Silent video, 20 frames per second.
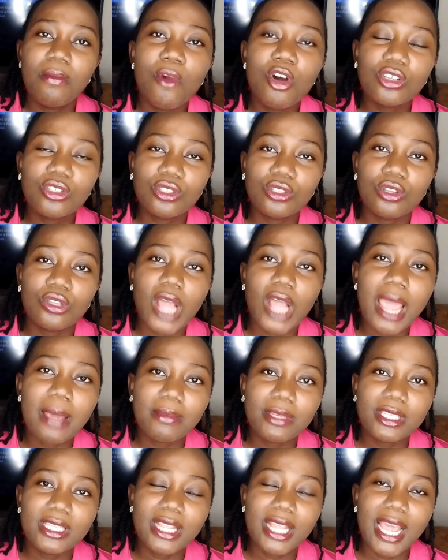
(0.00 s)
Most
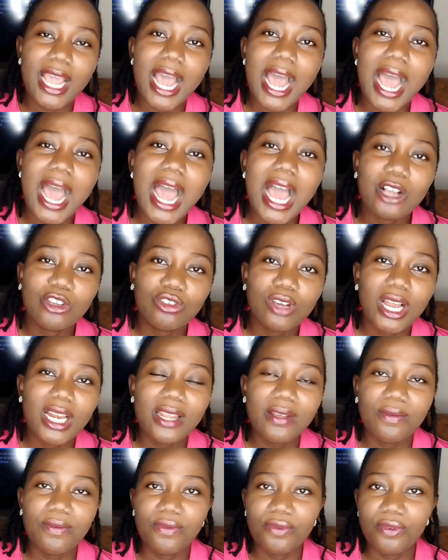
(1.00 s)
times they are
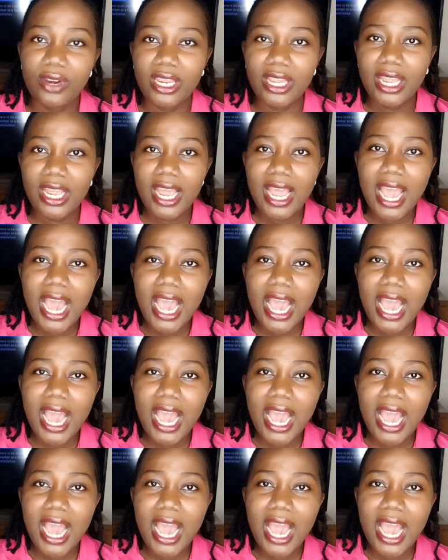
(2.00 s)
actually free